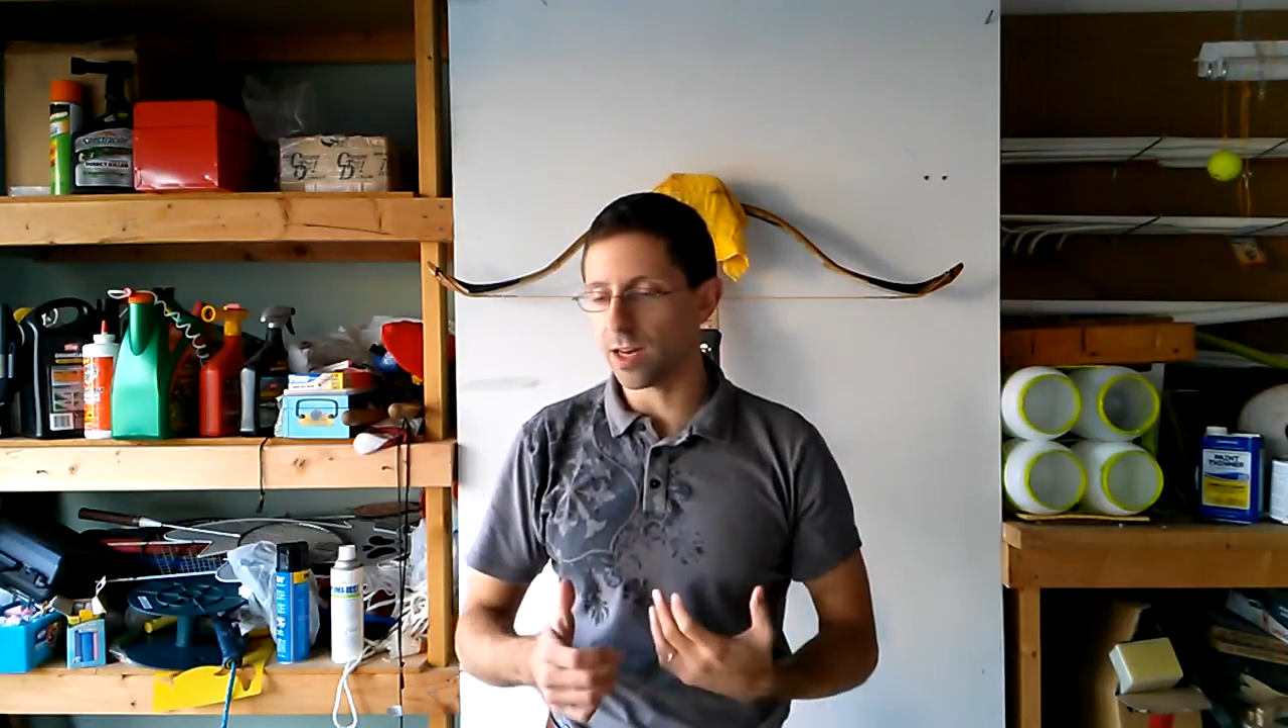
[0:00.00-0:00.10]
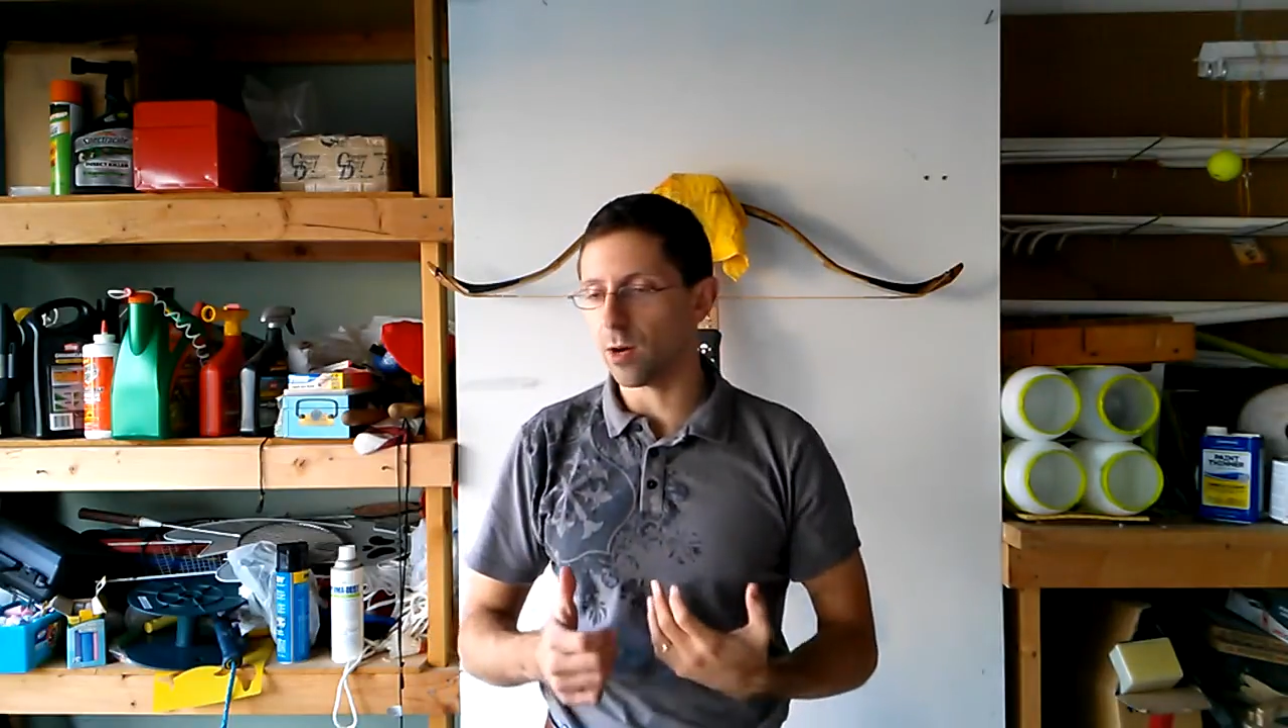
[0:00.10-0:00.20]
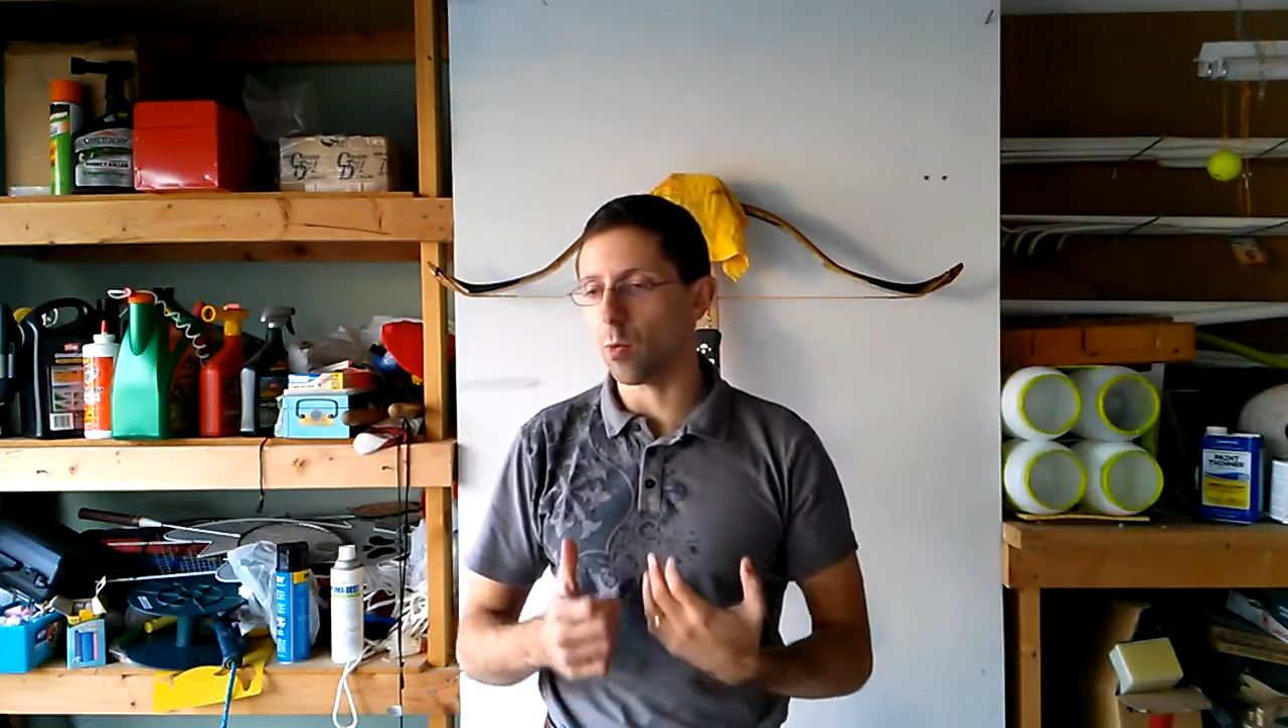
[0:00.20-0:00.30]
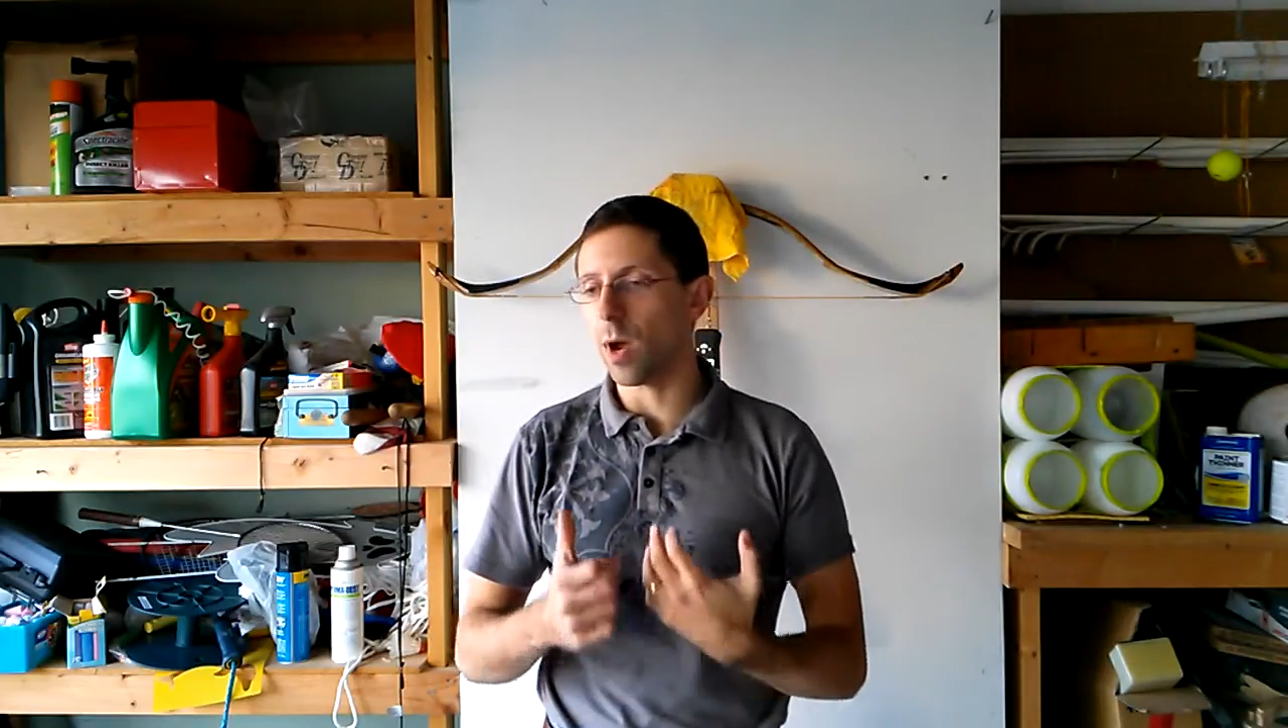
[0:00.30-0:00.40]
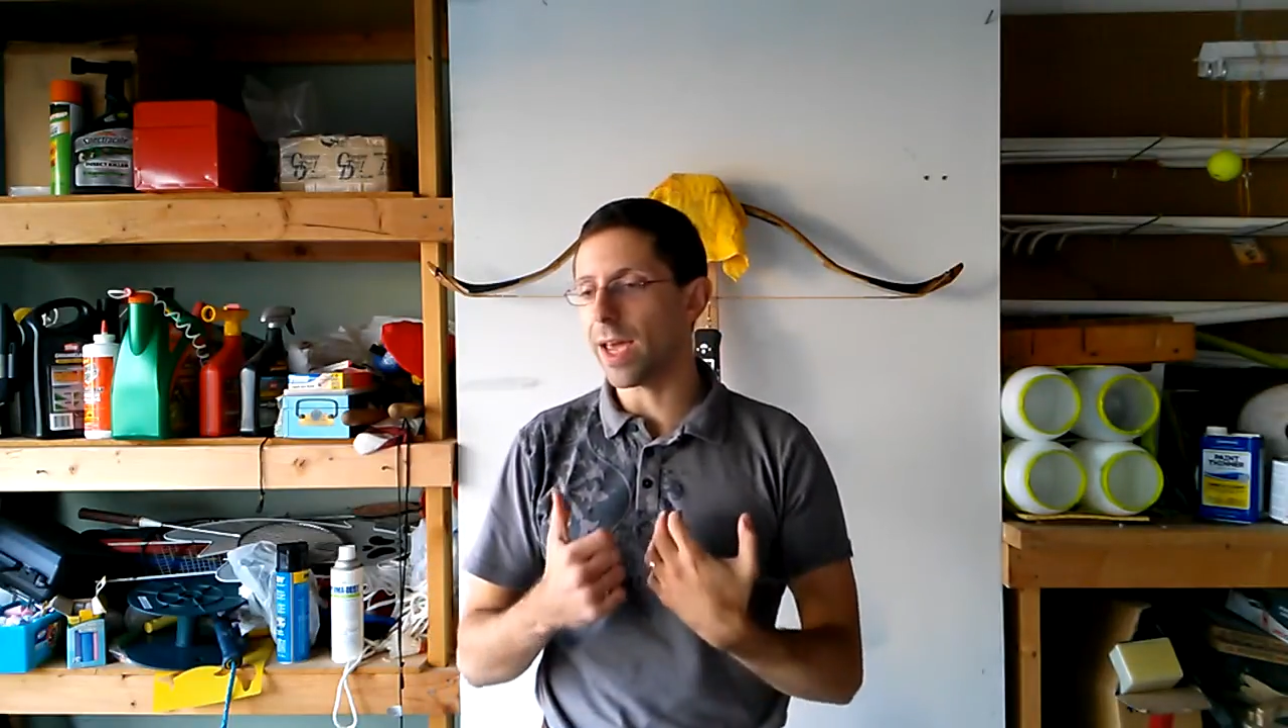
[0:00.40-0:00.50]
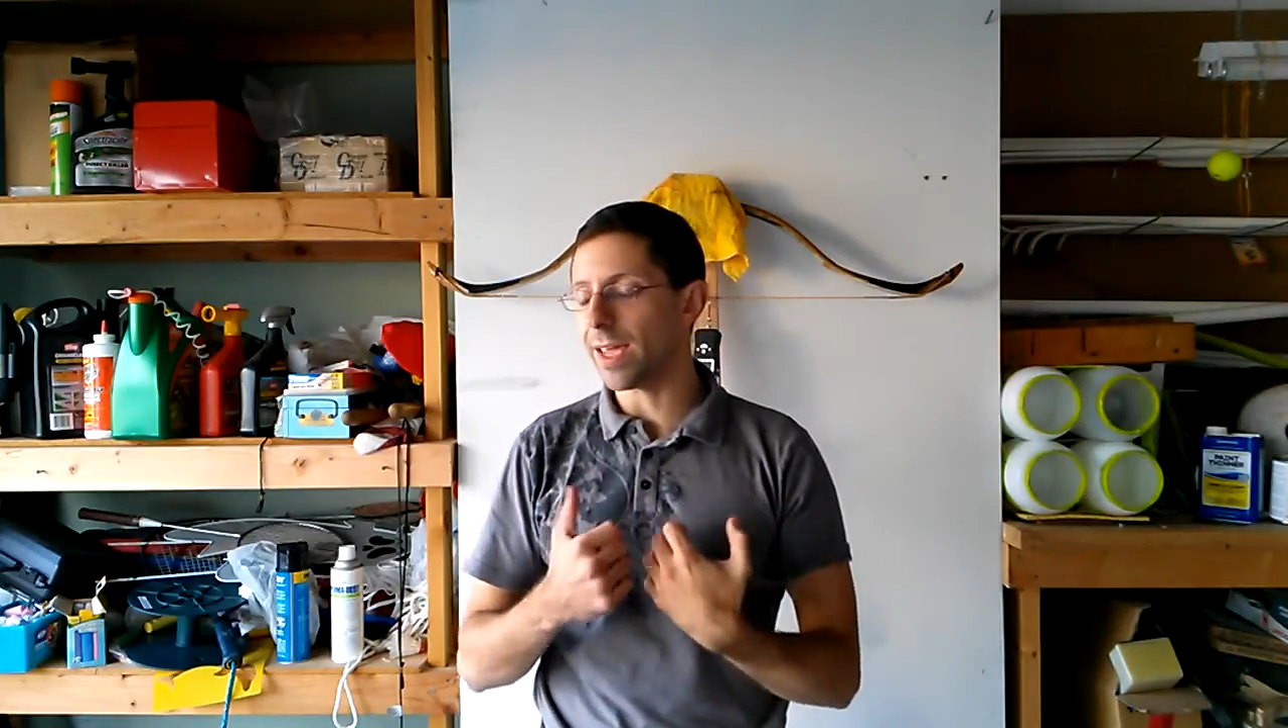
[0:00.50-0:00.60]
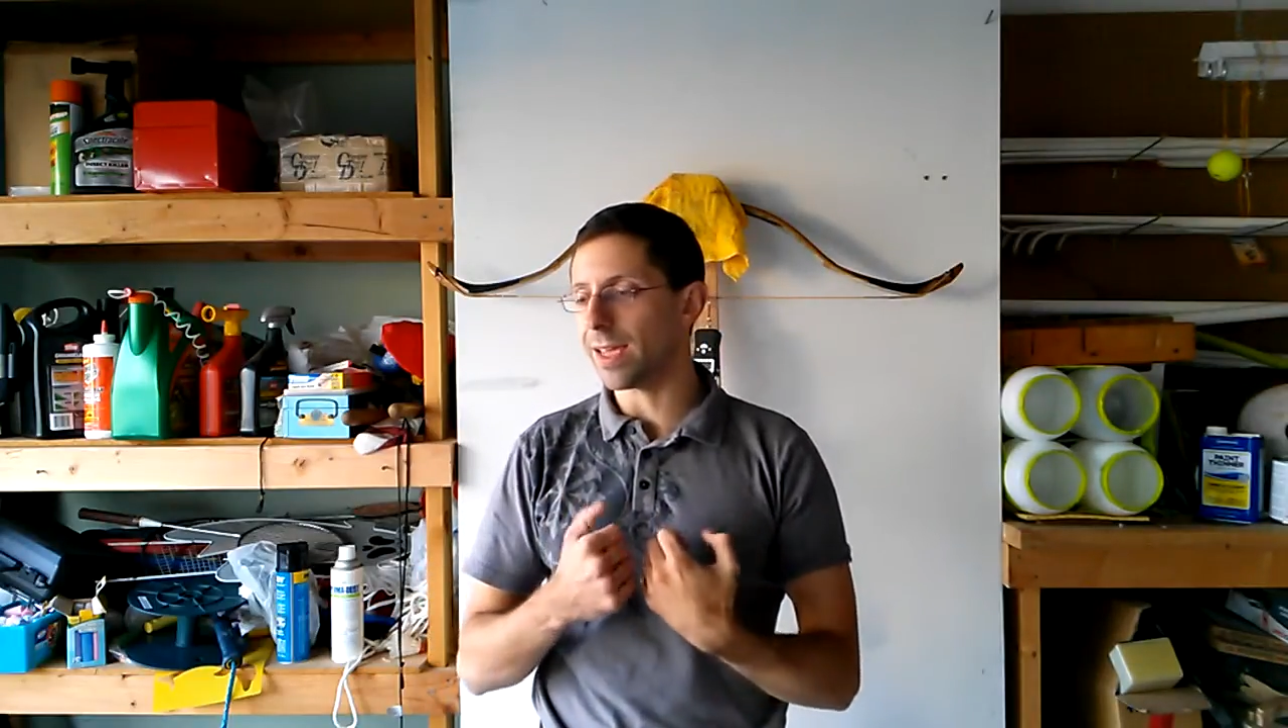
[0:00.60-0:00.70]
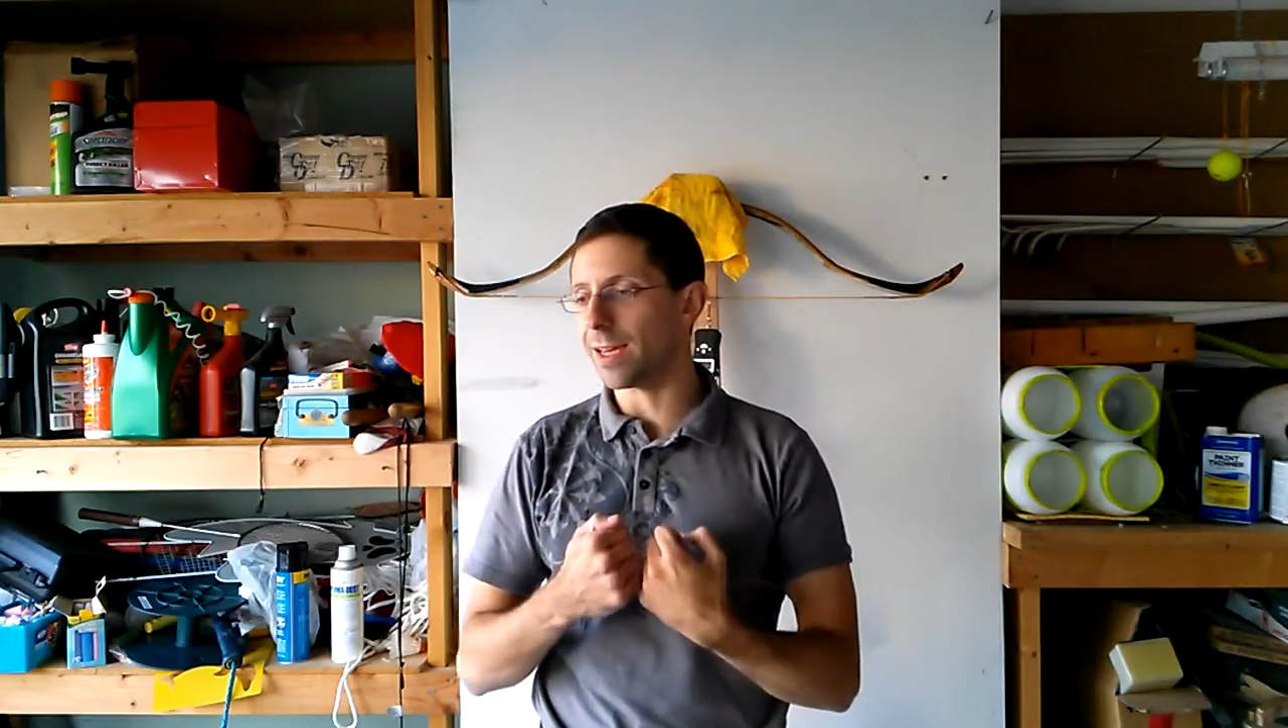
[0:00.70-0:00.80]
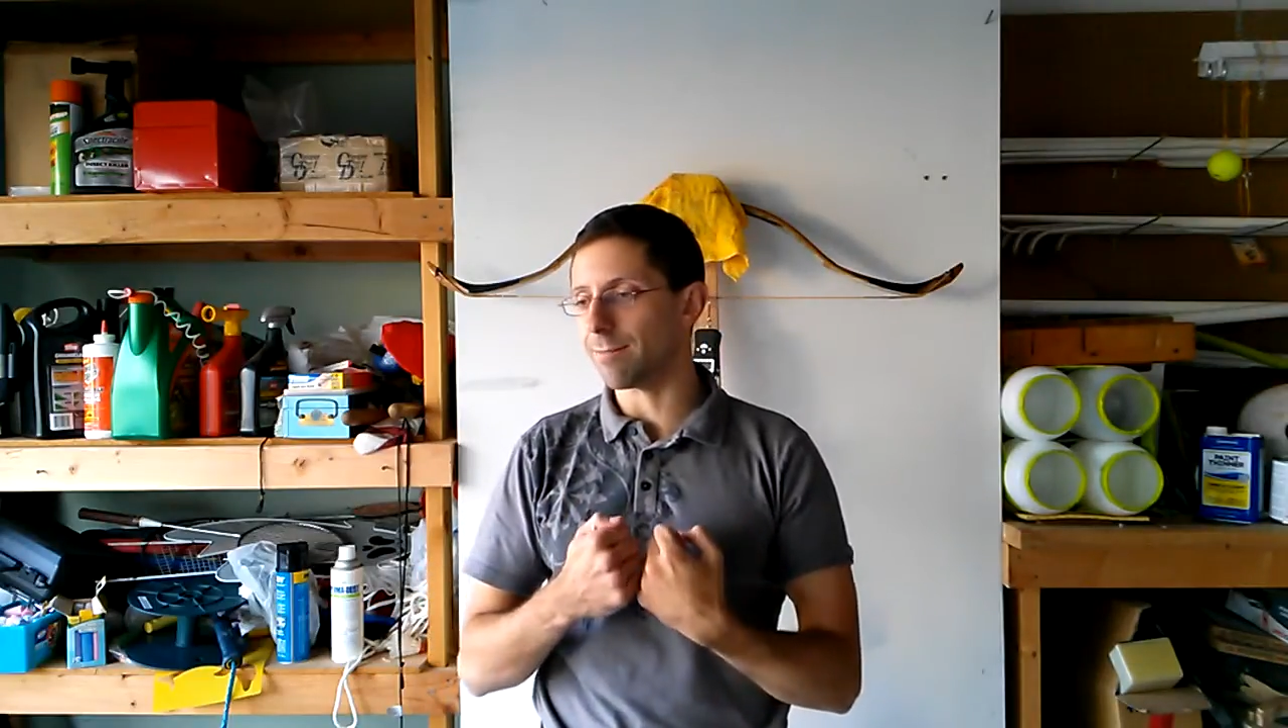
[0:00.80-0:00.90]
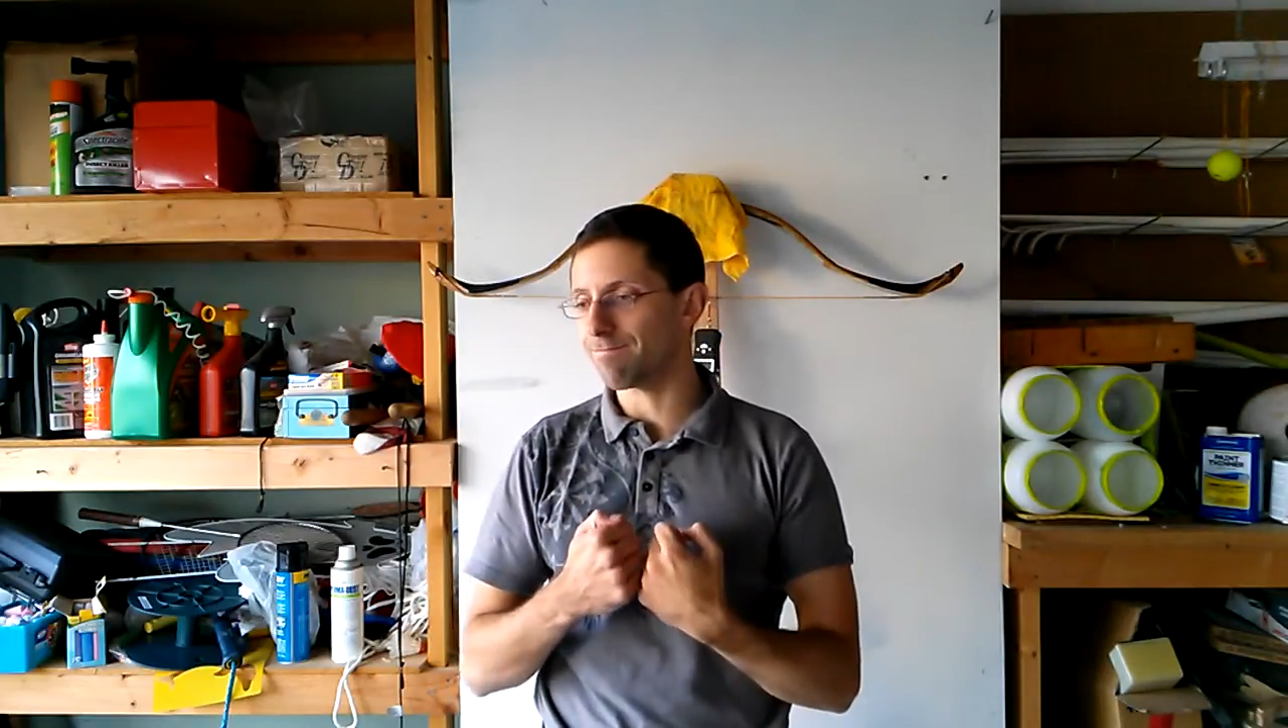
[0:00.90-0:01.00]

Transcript: a way